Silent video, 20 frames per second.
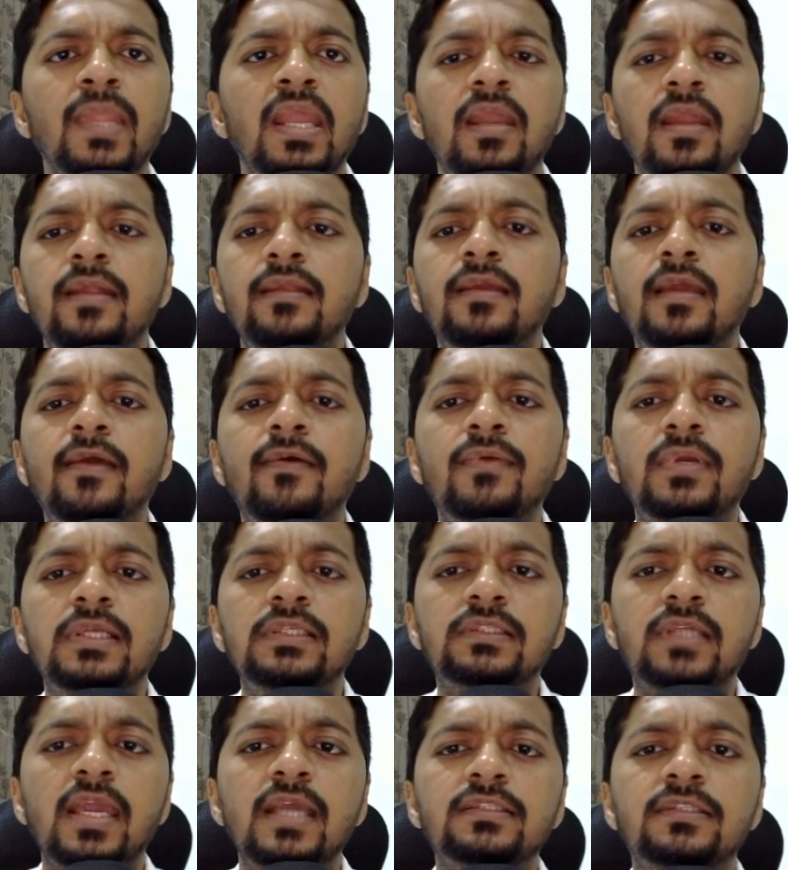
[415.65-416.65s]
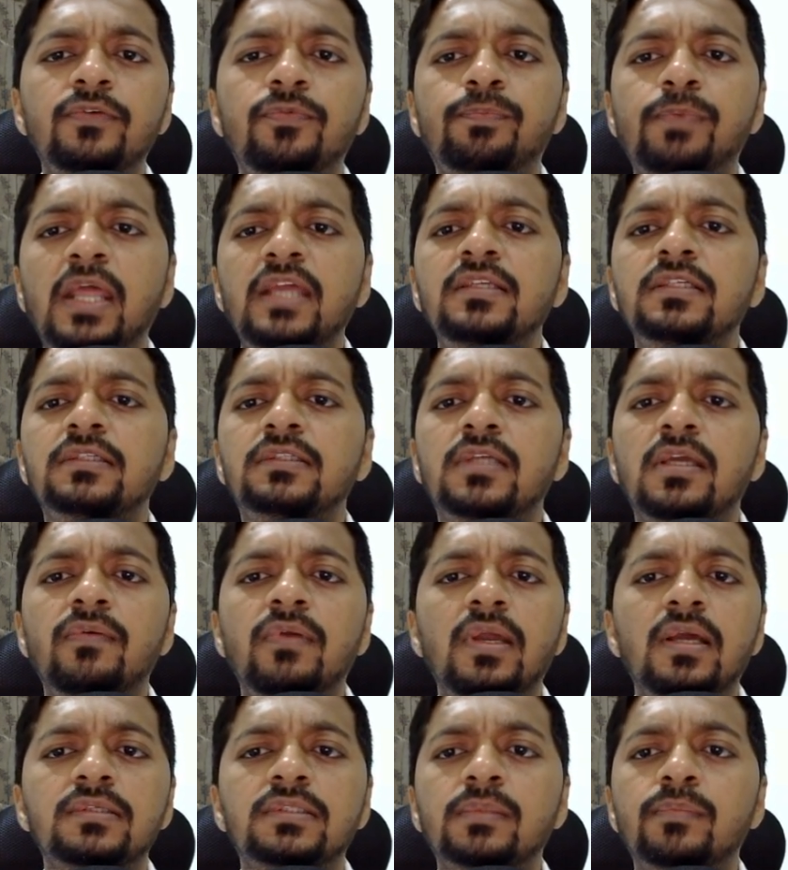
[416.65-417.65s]
In case if price is
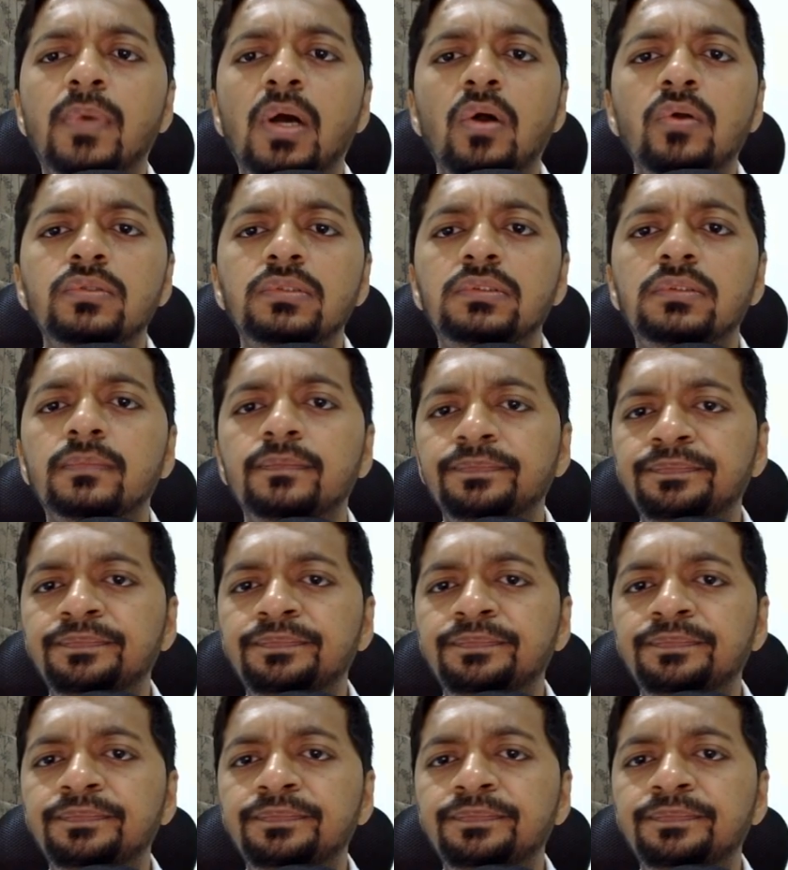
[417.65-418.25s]
giving us a bounce